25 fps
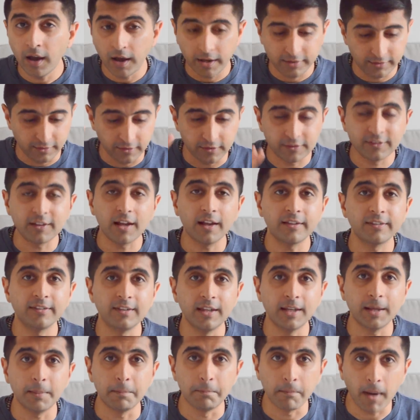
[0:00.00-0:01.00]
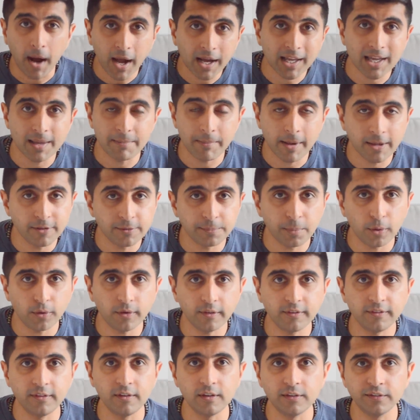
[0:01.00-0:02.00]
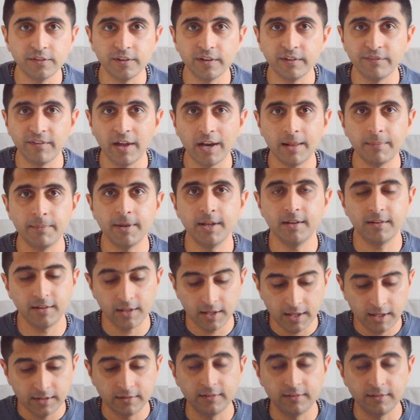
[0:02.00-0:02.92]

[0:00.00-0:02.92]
are discussing market-based policies for development,